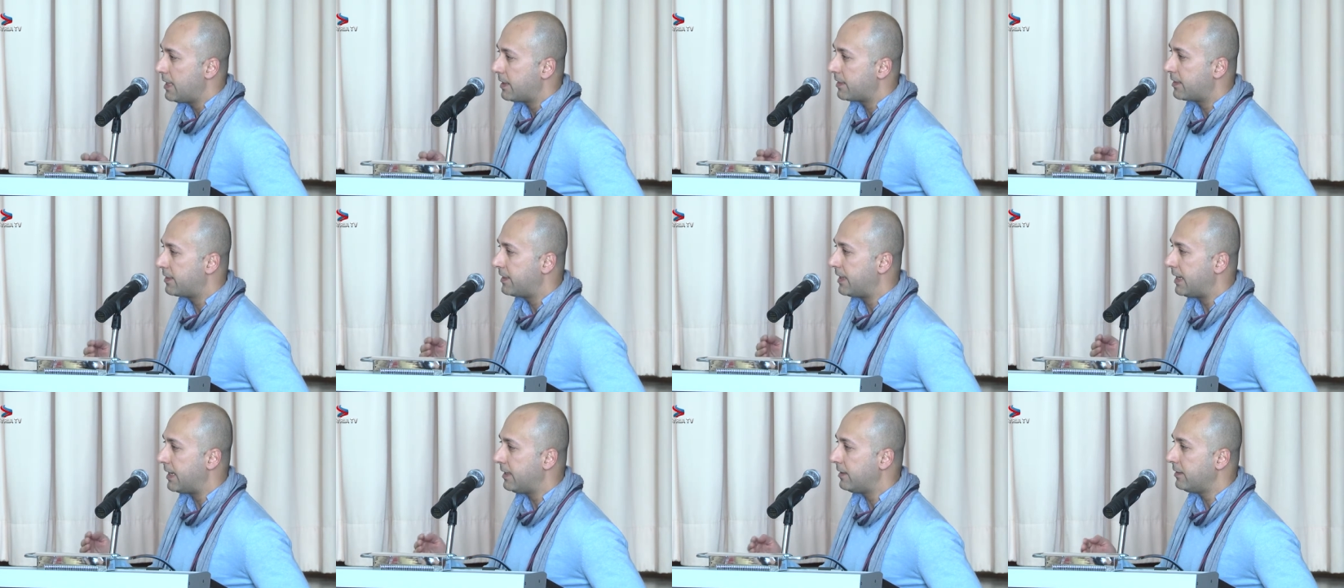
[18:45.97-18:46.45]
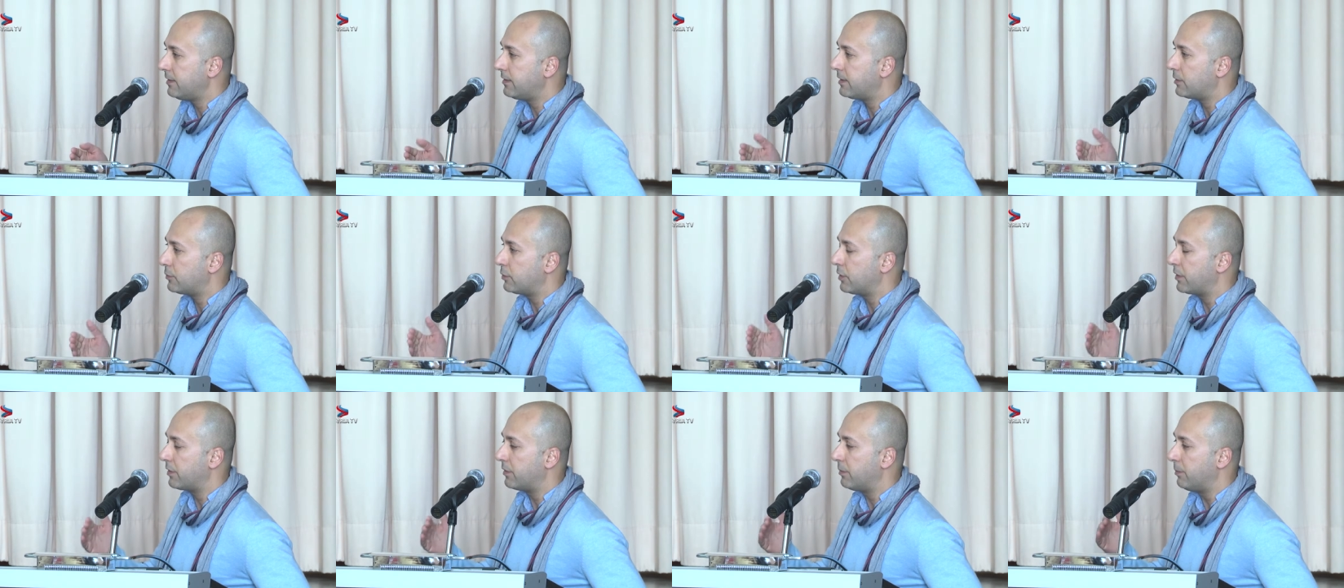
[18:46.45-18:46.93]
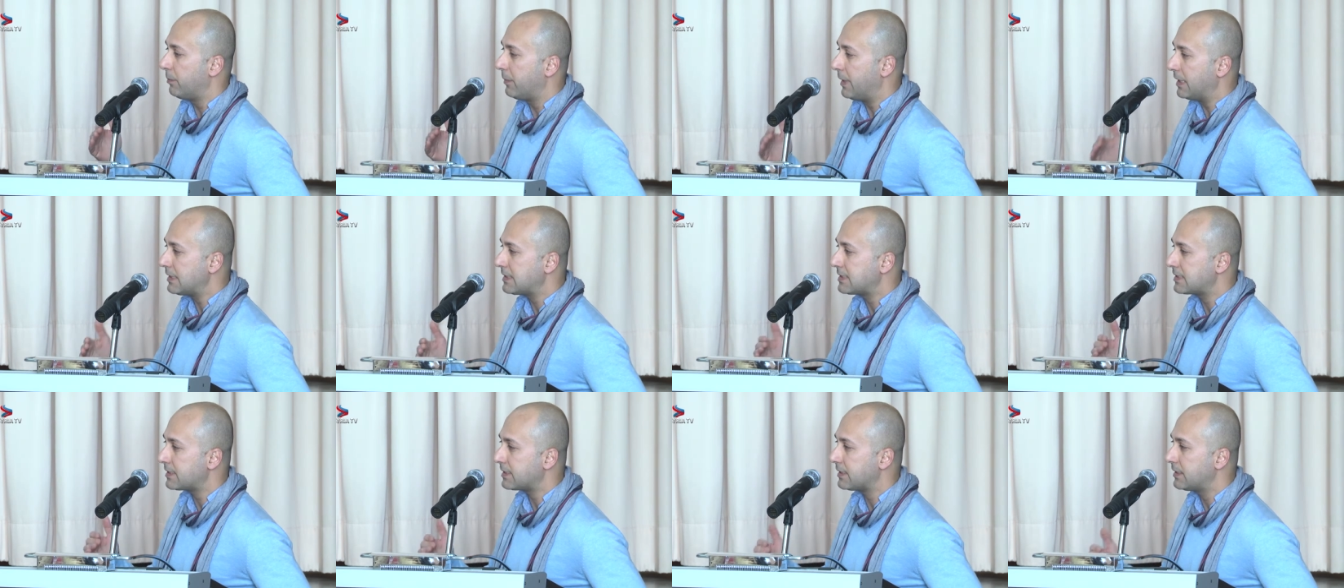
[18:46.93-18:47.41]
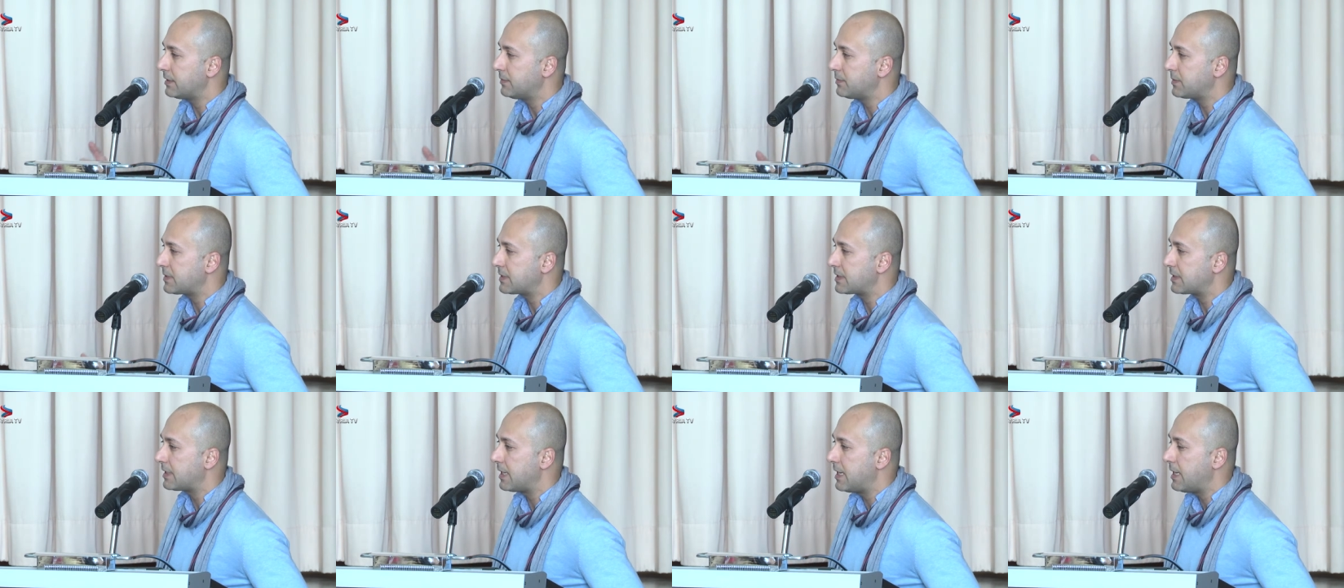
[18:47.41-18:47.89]
Then there were the
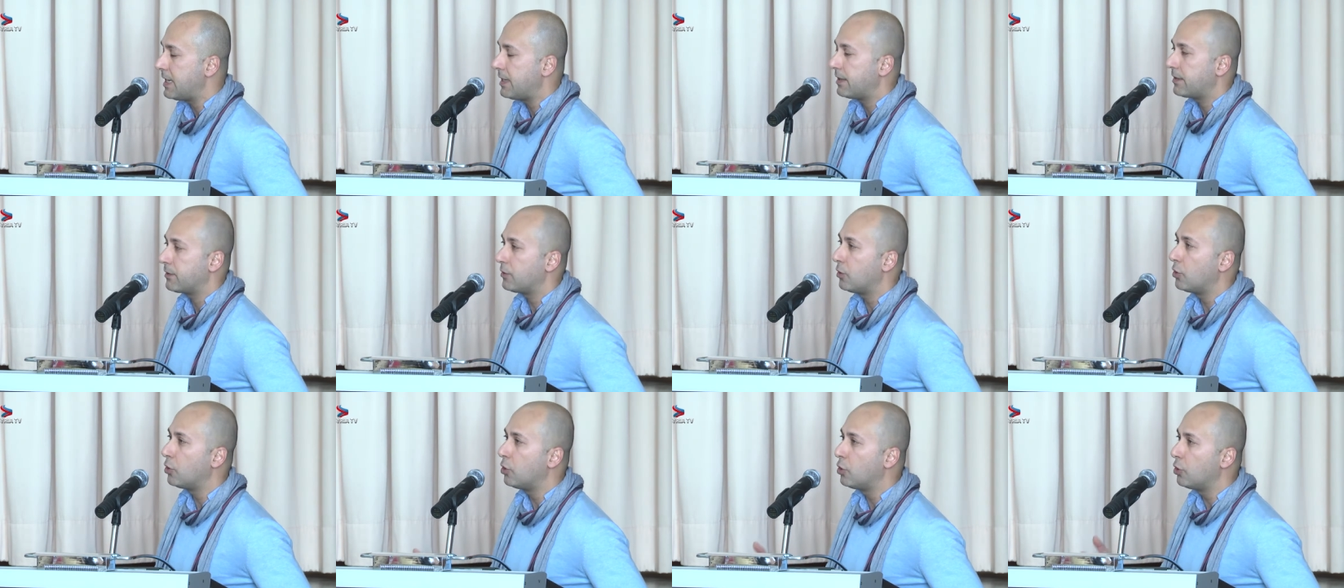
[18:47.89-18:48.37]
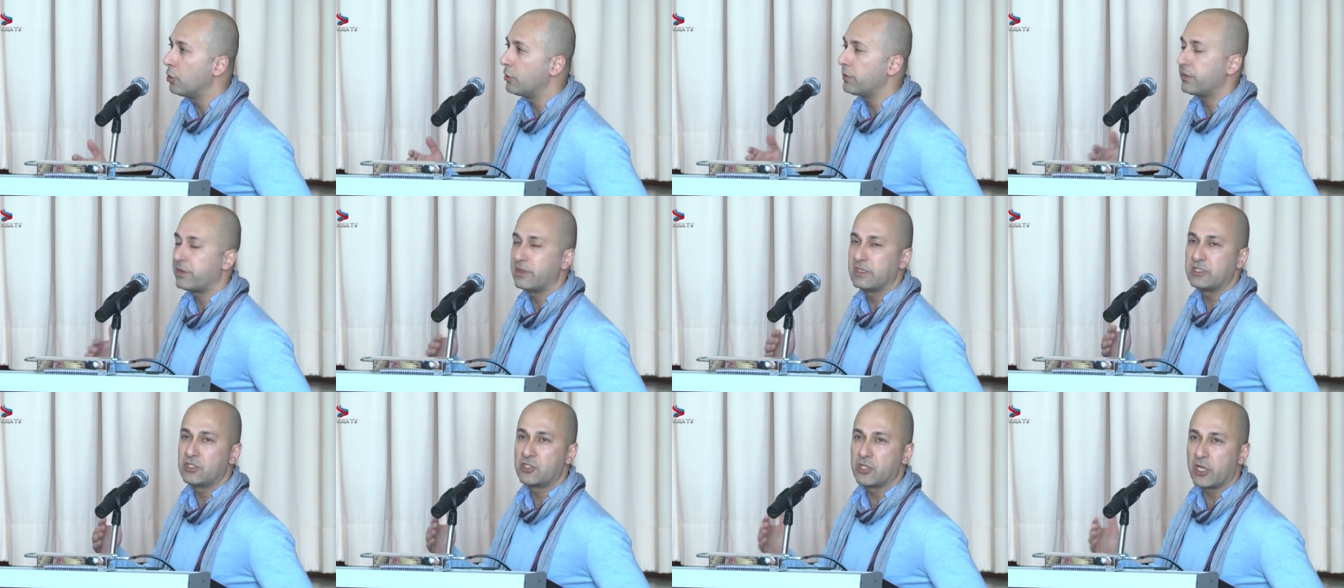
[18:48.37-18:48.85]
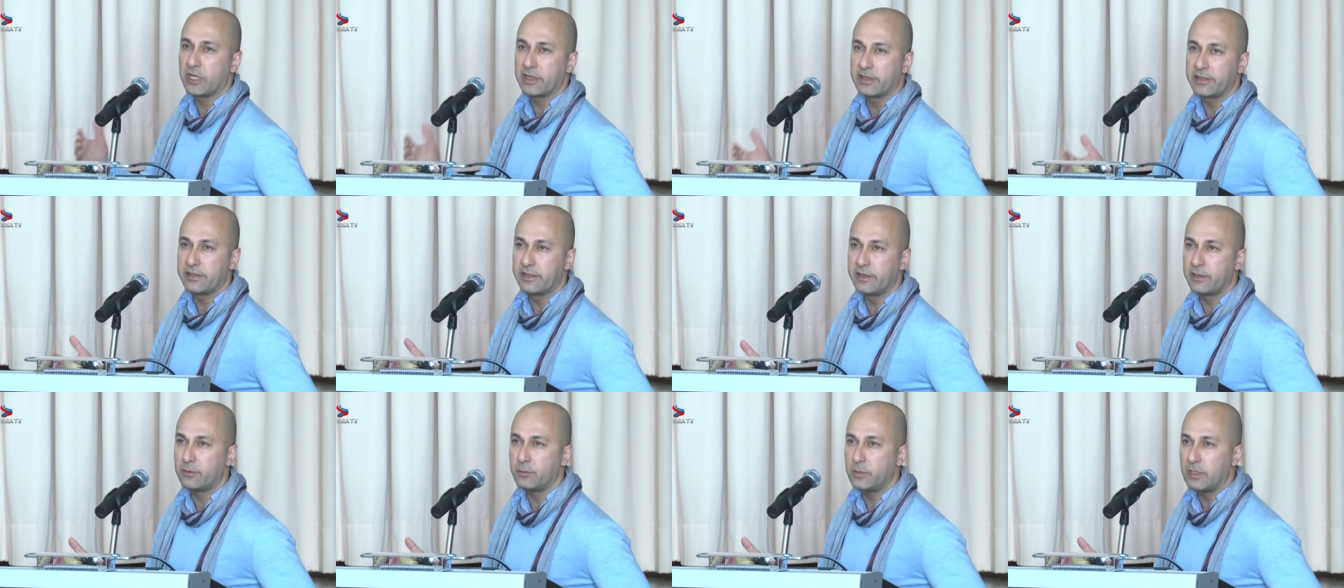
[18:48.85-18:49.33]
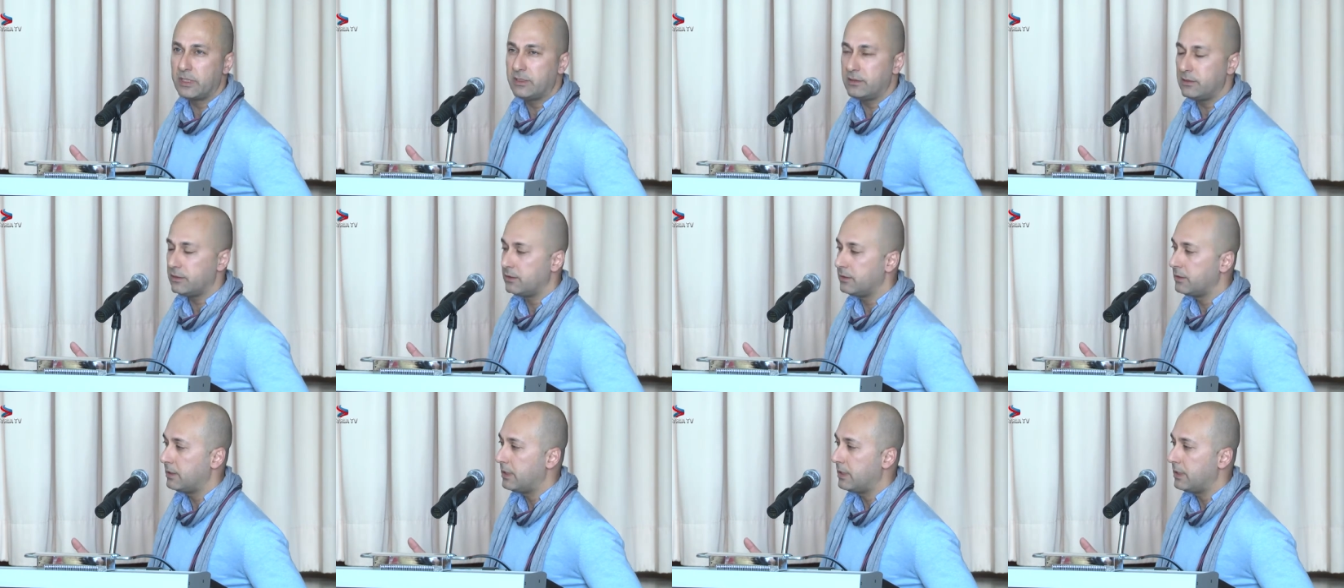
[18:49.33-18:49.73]
Muslims or the gendarma.